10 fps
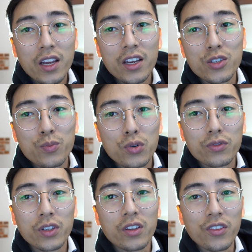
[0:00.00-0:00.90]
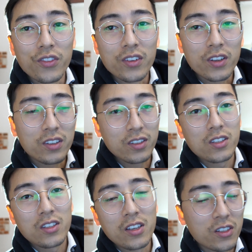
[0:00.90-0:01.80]
is proven
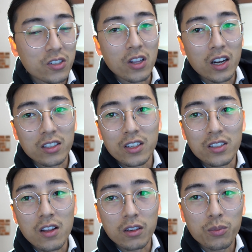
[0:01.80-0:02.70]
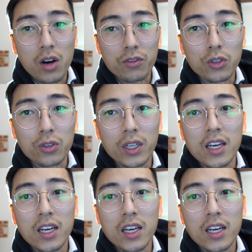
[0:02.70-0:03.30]
it's not parfocal,